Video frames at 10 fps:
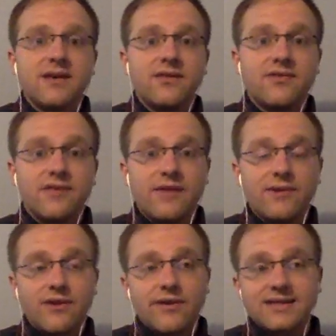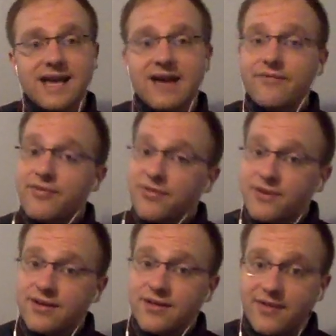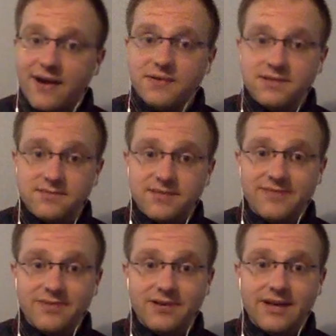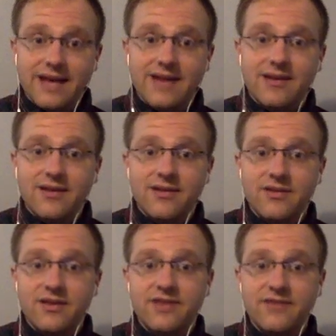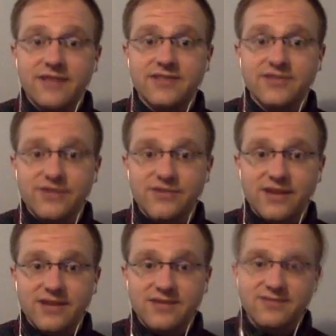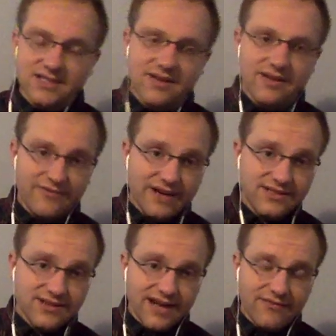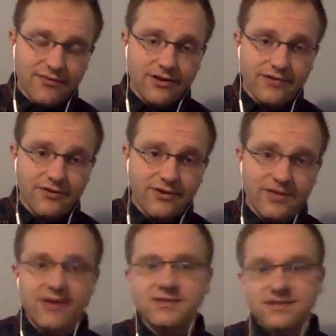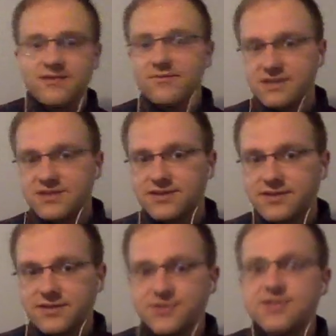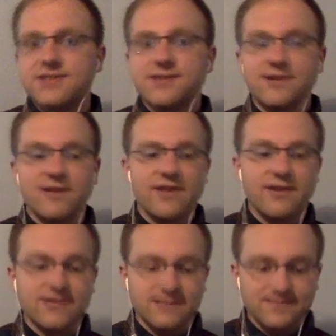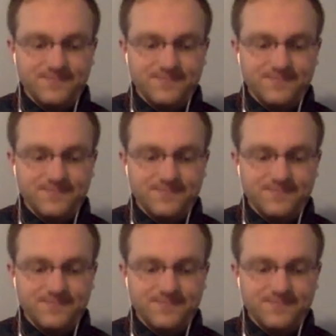they were going to have 30,000 people in the phase 3 trials. Pfizer had 44,000, Moderna uses 30,000.